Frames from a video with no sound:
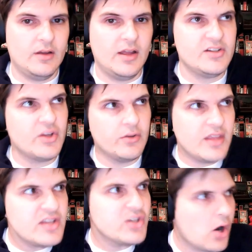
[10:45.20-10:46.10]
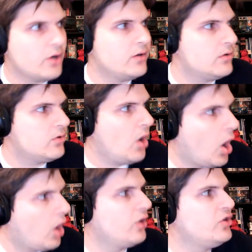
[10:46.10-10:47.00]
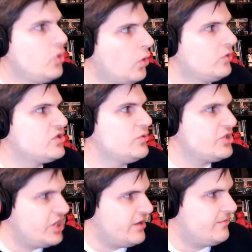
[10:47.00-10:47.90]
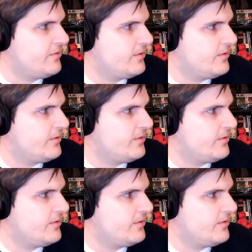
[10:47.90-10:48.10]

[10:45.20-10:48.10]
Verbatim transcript: And so these aren't hard goals to achieve.